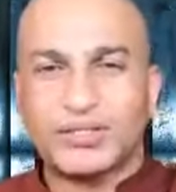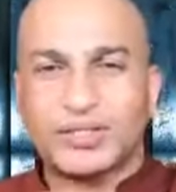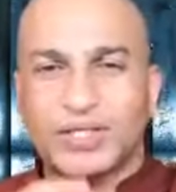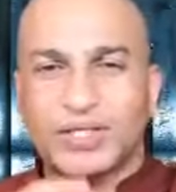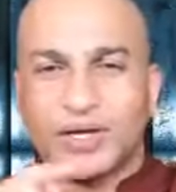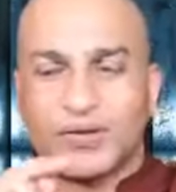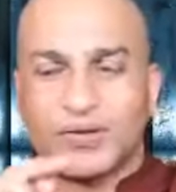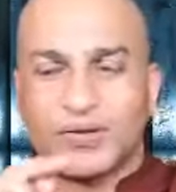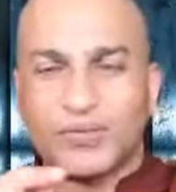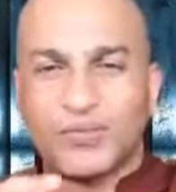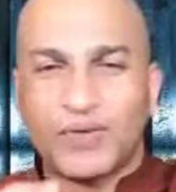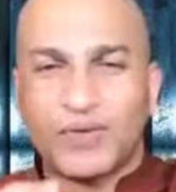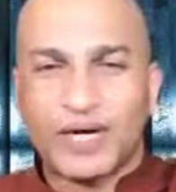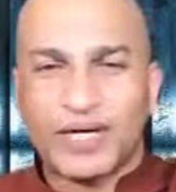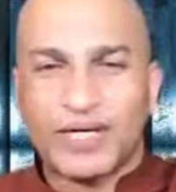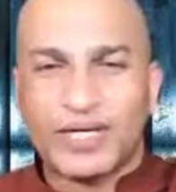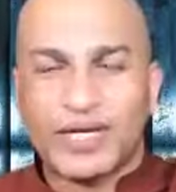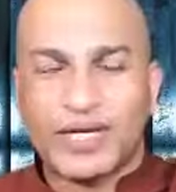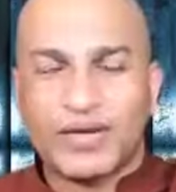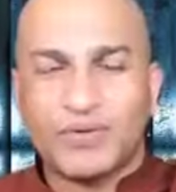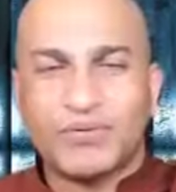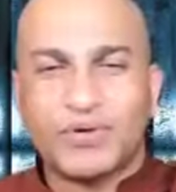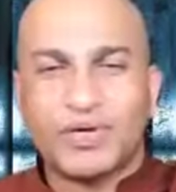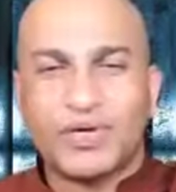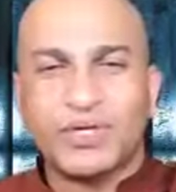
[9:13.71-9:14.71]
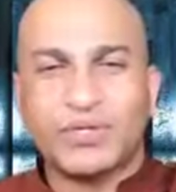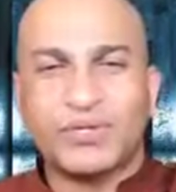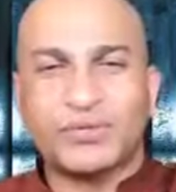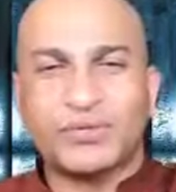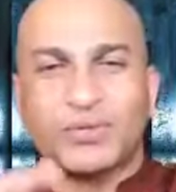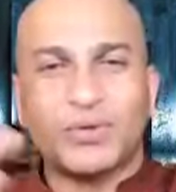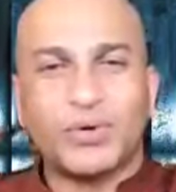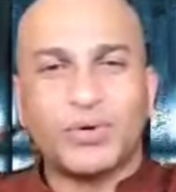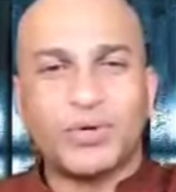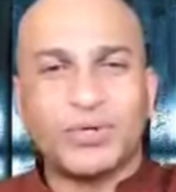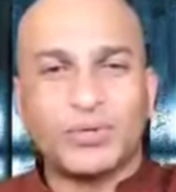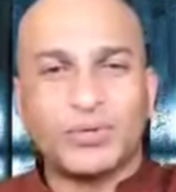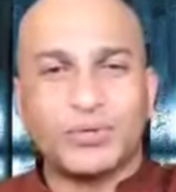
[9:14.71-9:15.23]
that whatever
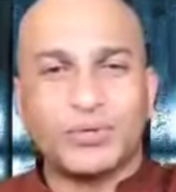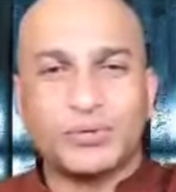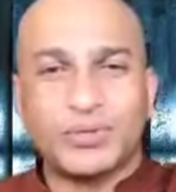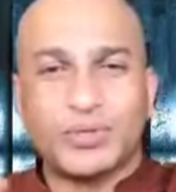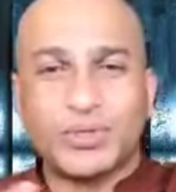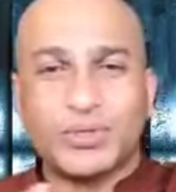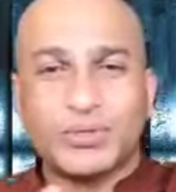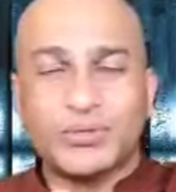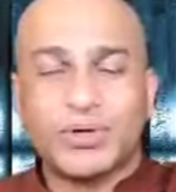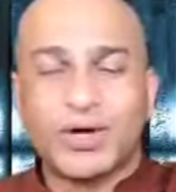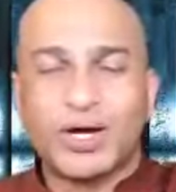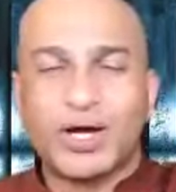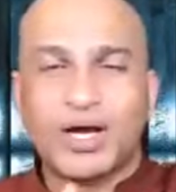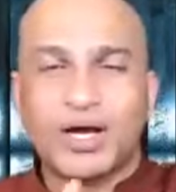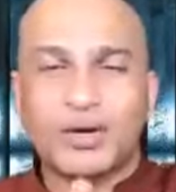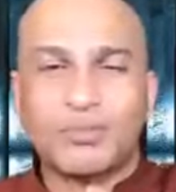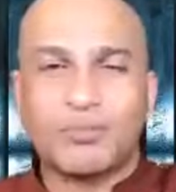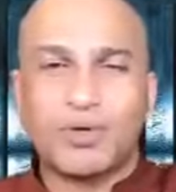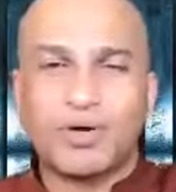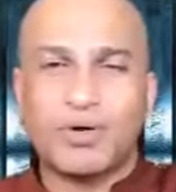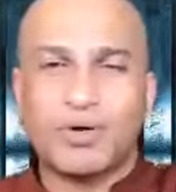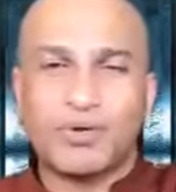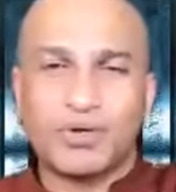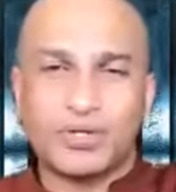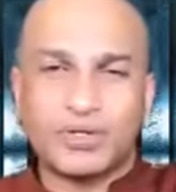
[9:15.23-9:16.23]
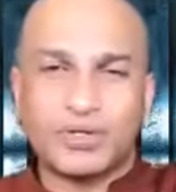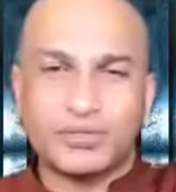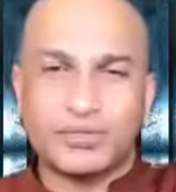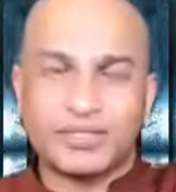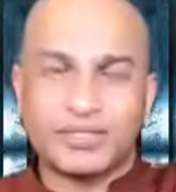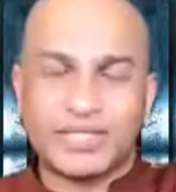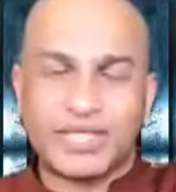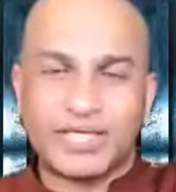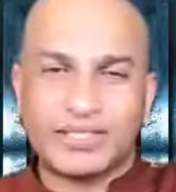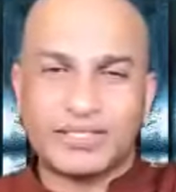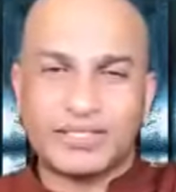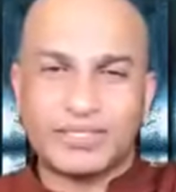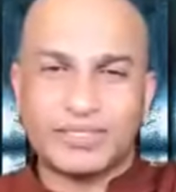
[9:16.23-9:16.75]
you're going to do your karma going to
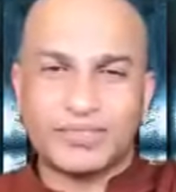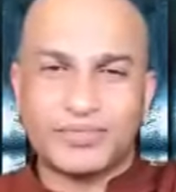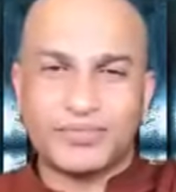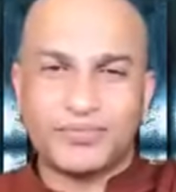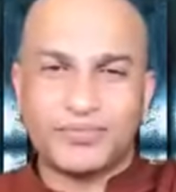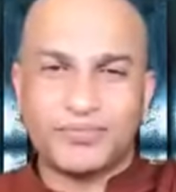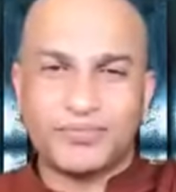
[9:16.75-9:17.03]
change